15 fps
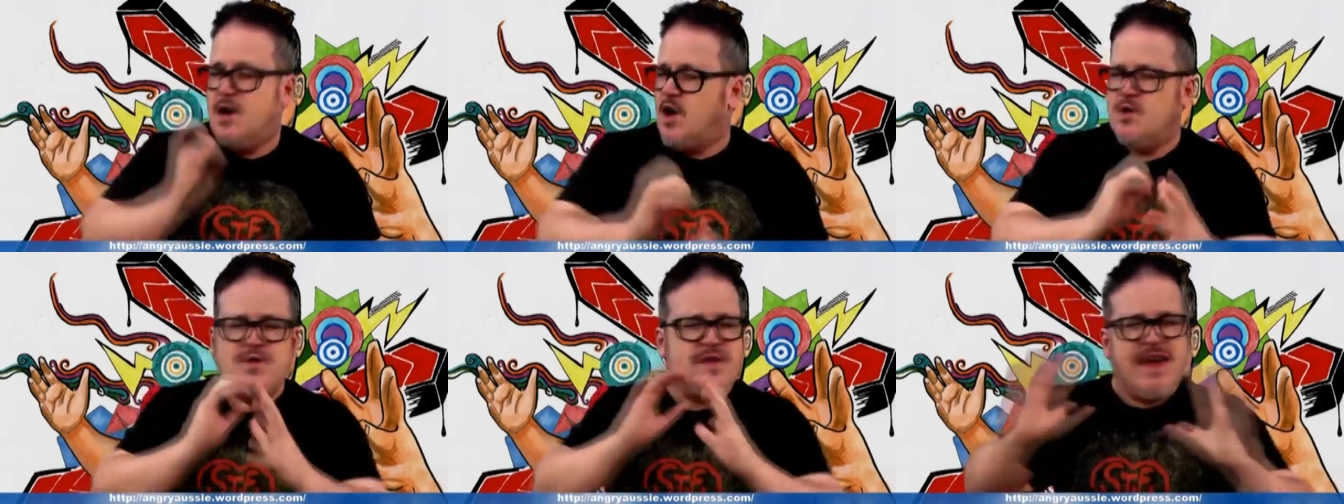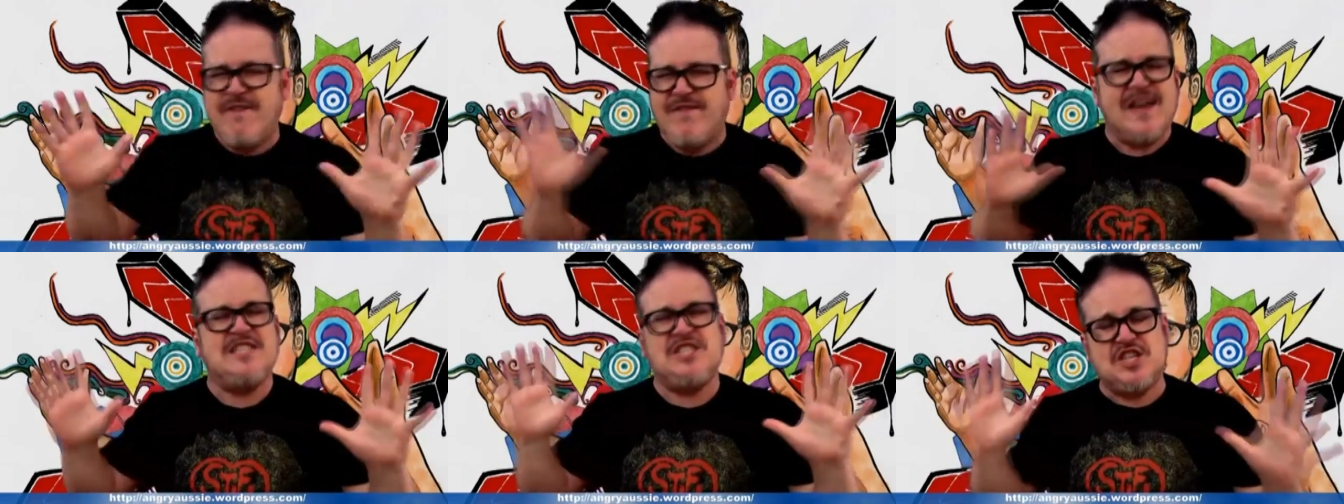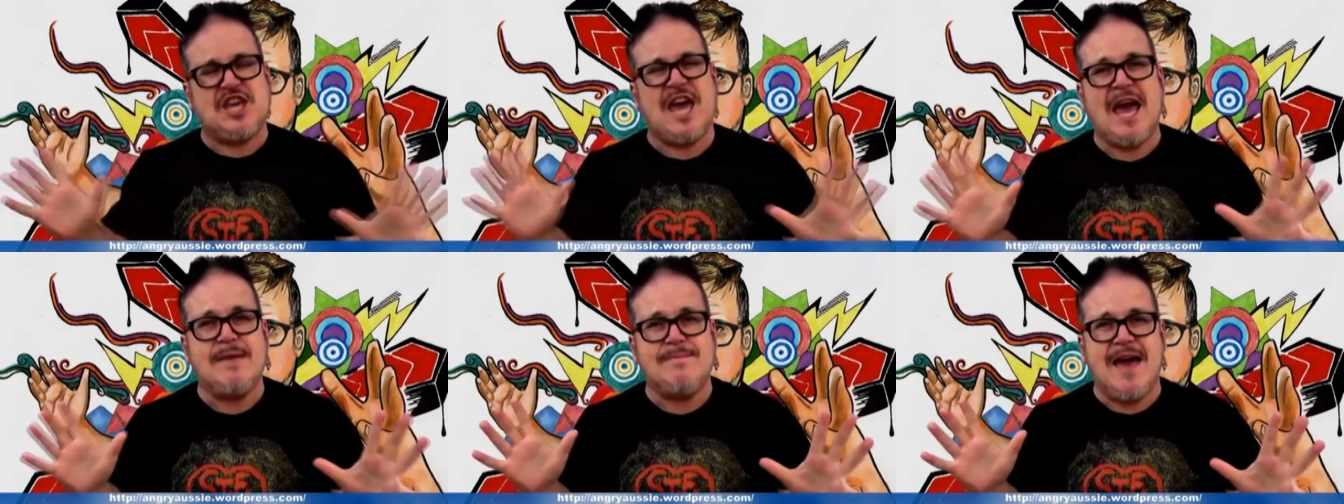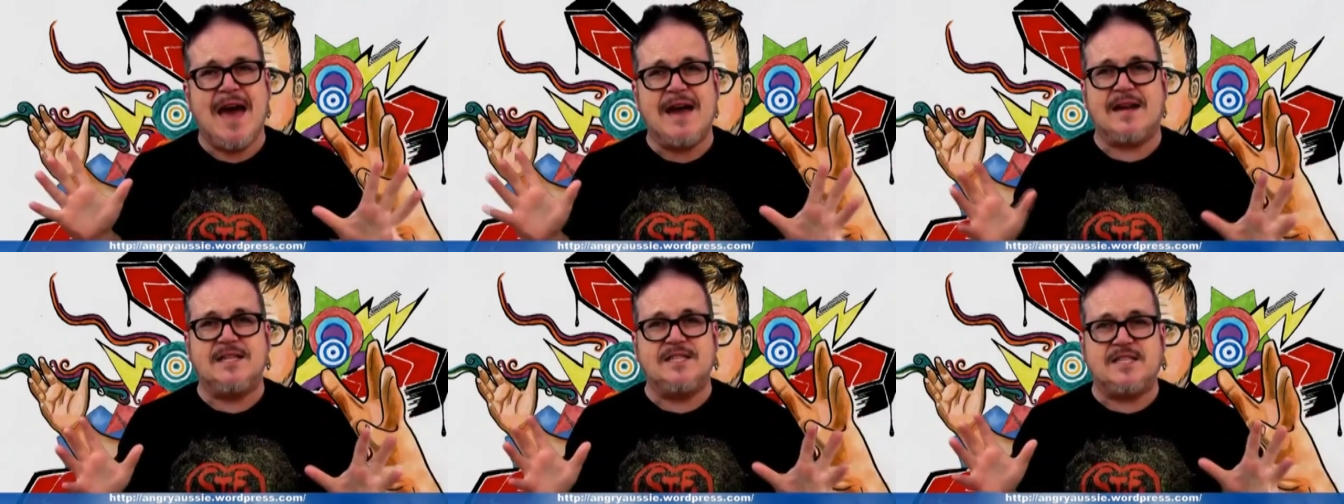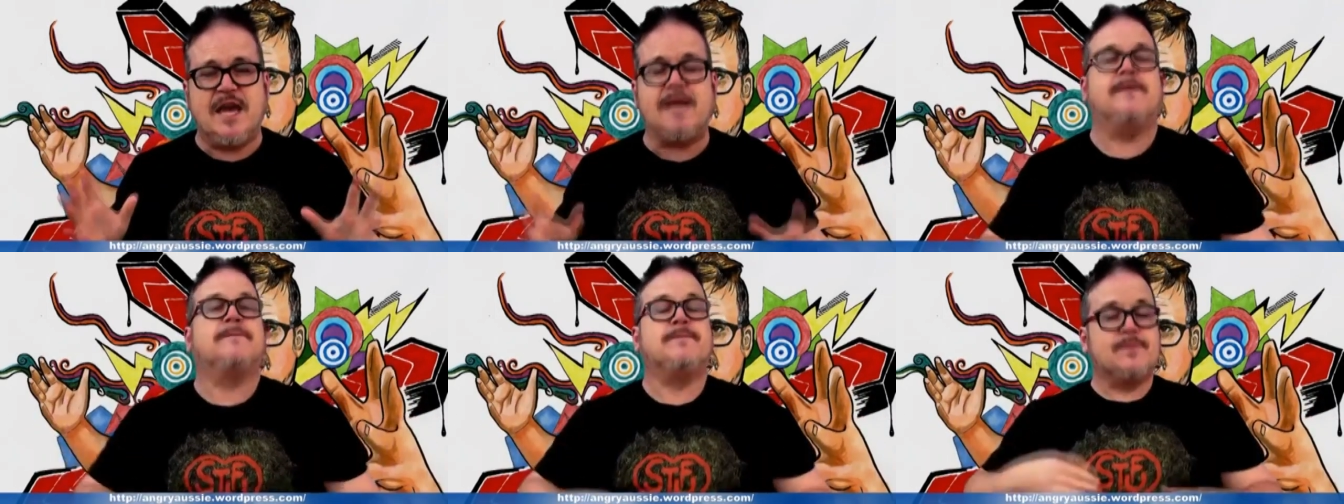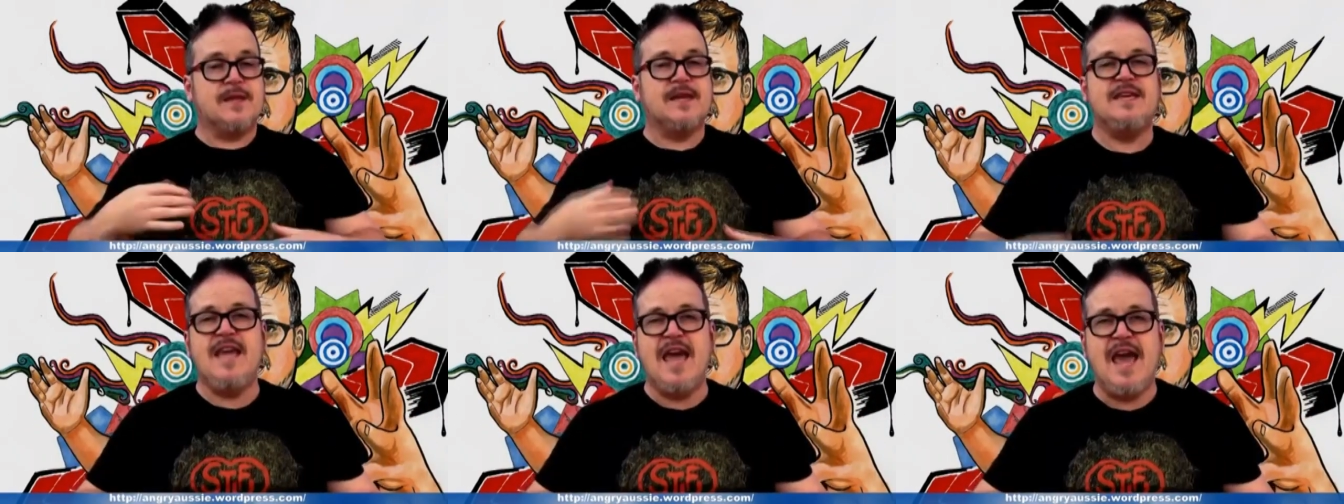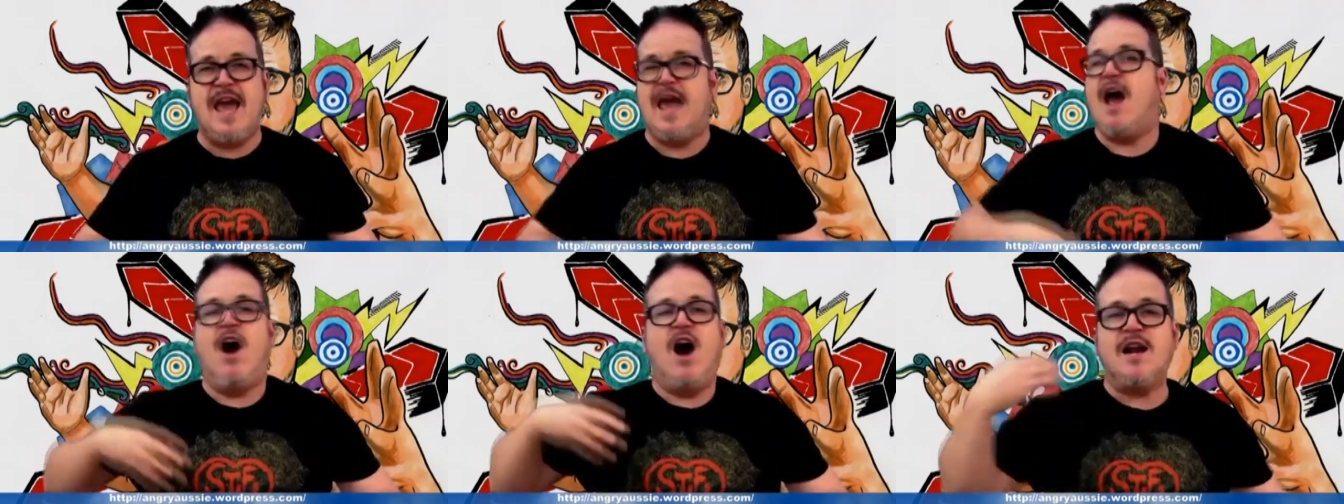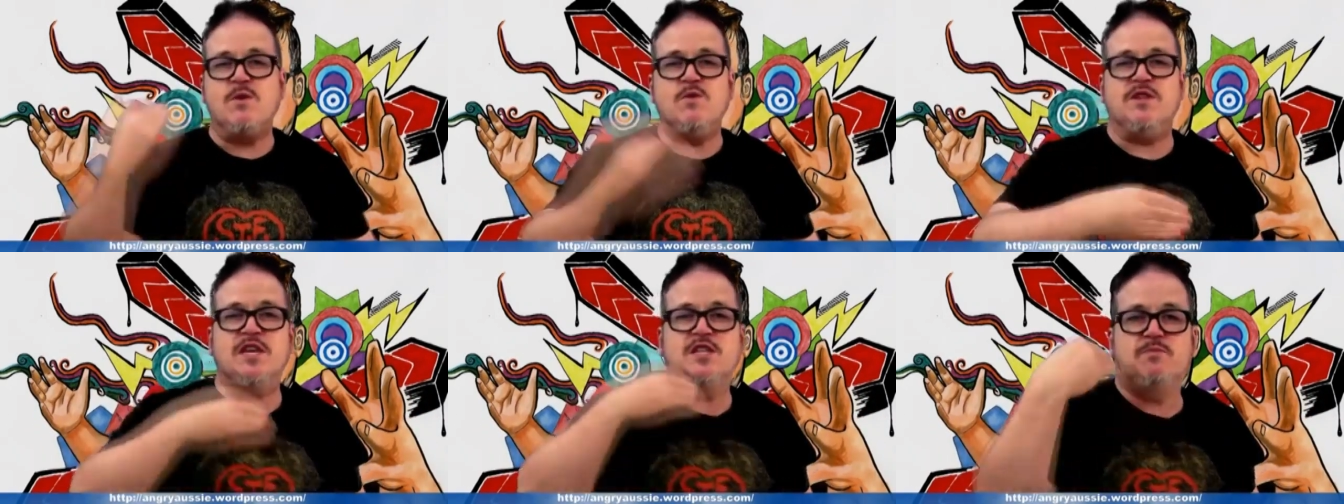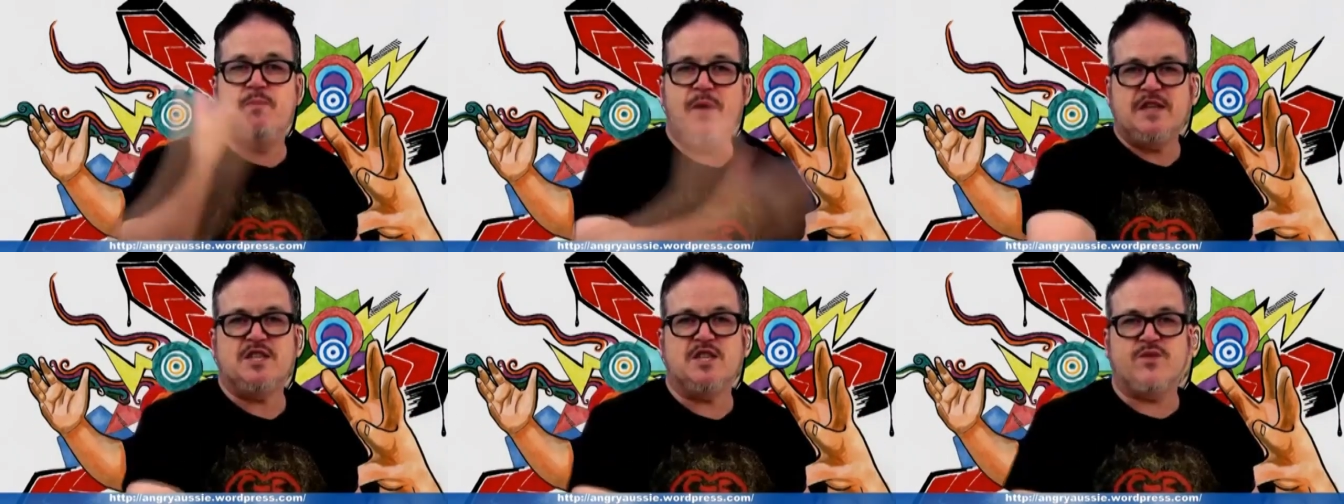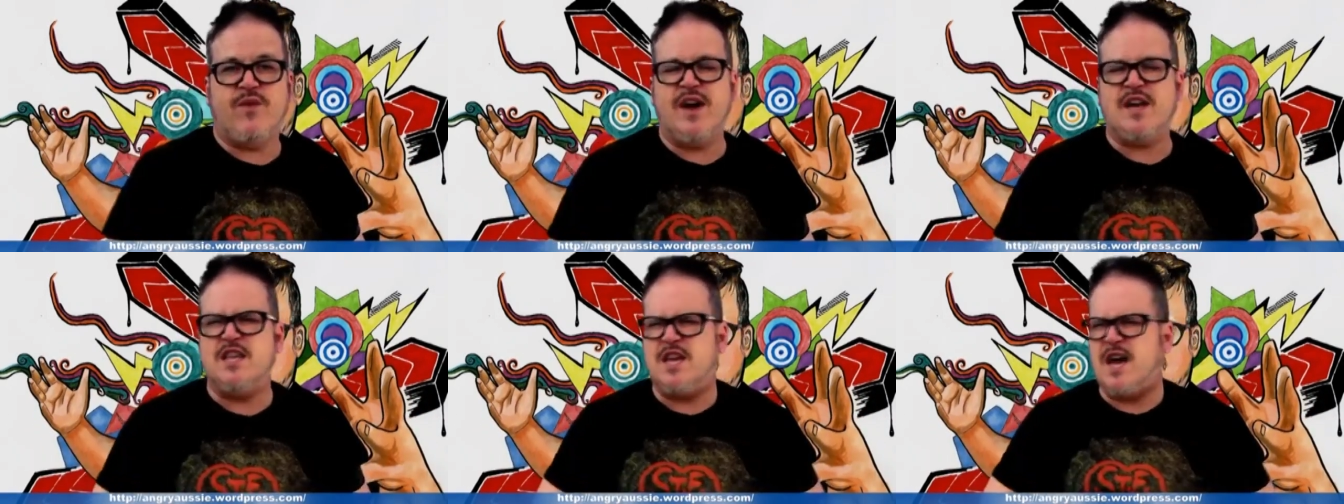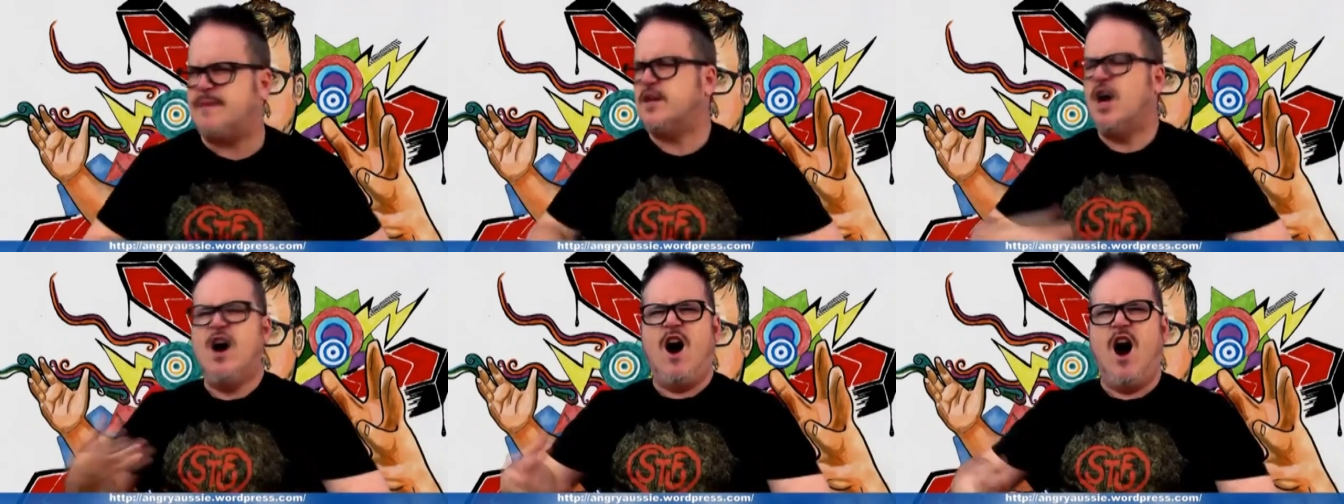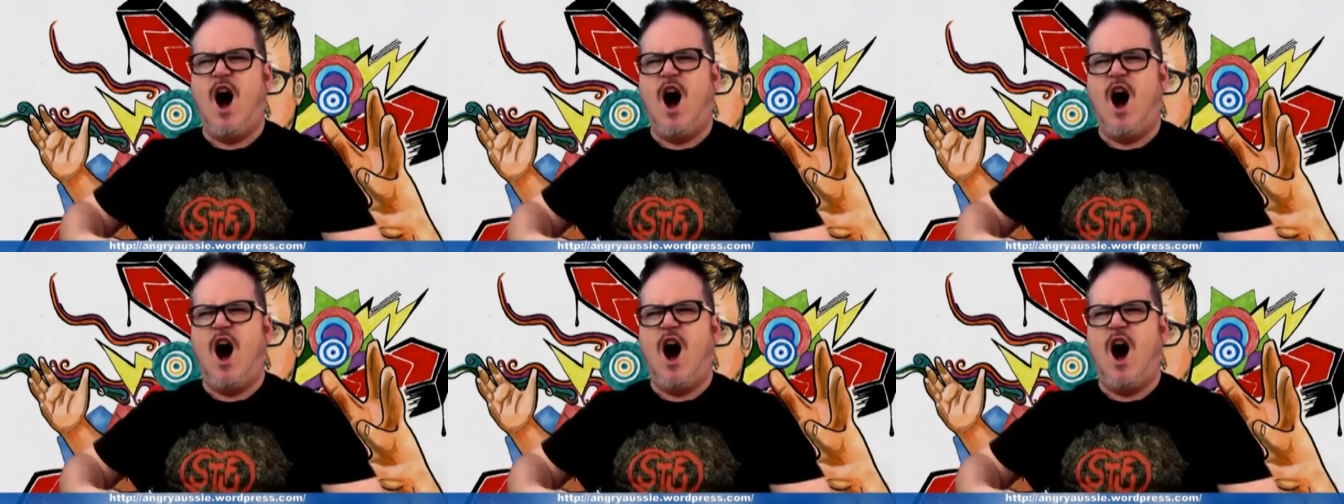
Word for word: who, if they just came out and said, yeah, I don't want these bitches fucking yups.